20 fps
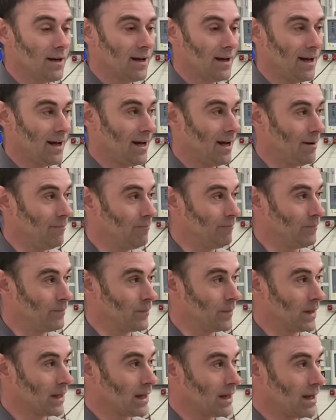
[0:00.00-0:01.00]

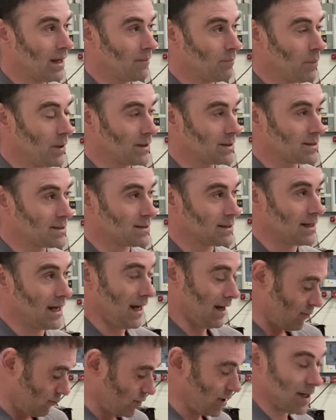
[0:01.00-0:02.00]
Um, but
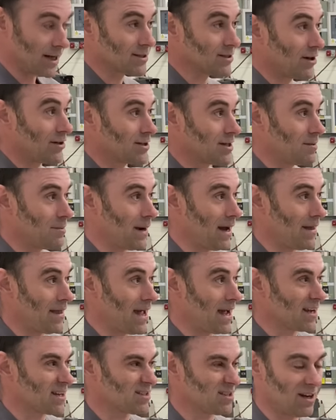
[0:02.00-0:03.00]
yeah, really excited about
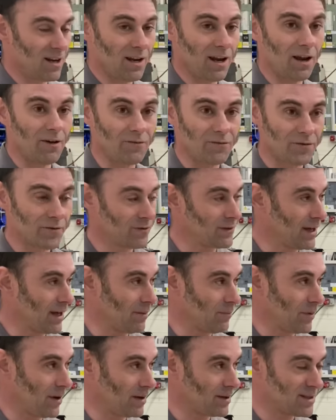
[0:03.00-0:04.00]
that because I love
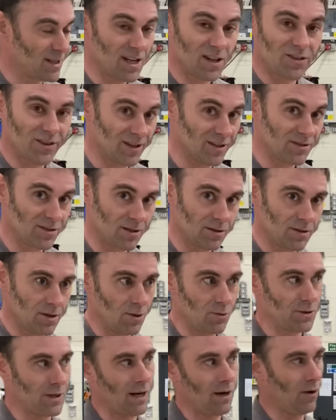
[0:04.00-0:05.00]
getting my teeth into
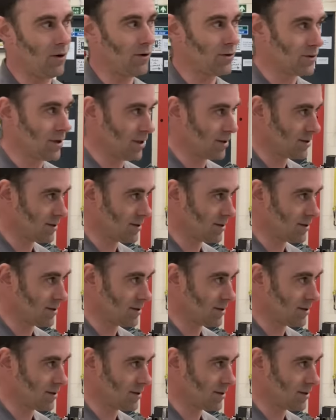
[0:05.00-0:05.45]
new technology.